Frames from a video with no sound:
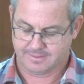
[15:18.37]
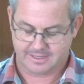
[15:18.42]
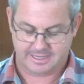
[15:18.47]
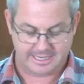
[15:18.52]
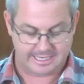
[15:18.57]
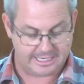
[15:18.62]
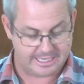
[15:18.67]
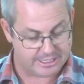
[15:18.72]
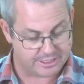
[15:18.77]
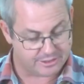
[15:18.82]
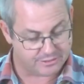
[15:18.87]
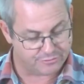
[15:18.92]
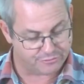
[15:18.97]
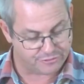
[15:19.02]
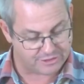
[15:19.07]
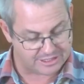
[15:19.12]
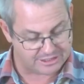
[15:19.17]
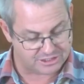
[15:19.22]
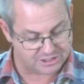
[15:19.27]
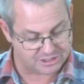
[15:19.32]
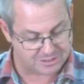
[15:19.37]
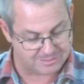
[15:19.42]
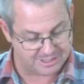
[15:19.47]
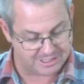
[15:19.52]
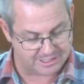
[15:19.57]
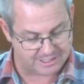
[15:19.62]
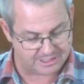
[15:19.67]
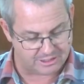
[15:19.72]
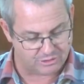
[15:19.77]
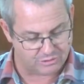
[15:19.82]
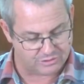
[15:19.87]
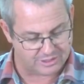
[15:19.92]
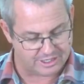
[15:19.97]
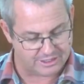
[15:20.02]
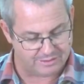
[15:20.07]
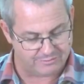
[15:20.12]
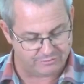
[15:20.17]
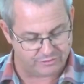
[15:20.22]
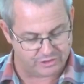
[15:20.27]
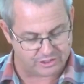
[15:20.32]
And he confronts them again. Look there
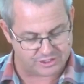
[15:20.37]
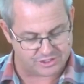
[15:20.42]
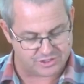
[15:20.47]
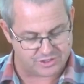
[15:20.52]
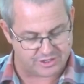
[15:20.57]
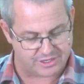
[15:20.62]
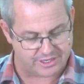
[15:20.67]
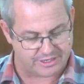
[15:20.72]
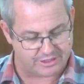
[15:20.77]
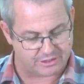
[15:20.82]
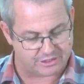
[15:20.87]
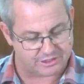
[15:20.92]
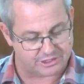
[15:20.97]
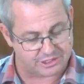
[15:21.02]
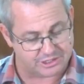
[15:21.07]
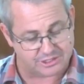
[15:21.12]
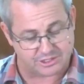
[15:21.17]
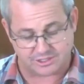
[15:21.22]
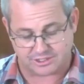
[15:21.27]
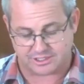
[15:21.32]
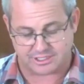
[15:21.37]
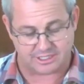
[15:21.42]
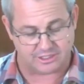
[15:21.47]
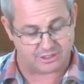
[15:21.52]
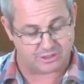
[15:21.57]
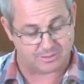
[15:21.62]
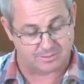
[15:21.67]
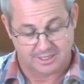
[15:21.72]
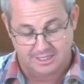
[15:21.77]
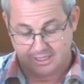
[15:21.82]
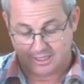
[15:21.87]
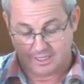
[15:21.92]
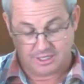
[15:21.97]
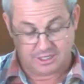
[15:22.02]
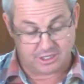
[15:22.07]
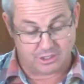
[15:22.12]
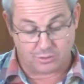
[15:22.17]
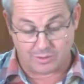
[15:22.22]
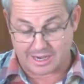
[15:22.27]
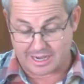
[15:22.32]
in verse 39. Jesus said to them,
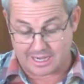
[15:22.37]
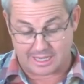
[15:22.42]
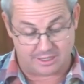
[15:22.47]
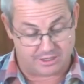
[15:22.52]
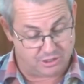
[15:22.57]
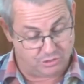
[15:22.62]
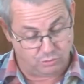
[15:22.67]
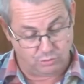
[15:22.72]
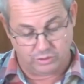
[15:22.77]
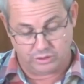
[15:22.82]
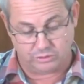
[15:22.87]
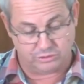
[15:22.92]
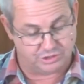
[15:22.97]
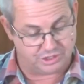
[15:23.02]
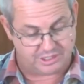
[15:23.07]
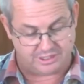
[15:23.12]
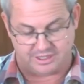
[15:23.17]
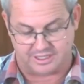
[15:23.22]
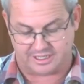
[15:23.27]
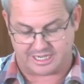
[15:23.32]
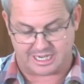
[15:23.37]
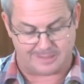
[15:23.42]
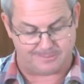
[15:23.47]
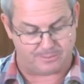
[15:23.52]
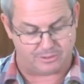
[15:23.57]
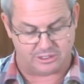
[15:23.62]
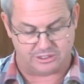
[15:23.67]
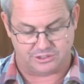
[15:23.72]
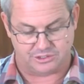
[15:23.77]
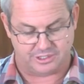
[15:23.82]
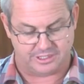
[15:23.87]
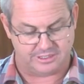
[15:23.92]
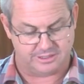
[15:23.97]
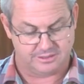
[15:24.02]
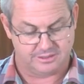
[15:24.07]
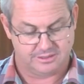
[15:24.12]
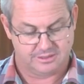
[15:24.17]
You are, you will drink the cup I drink.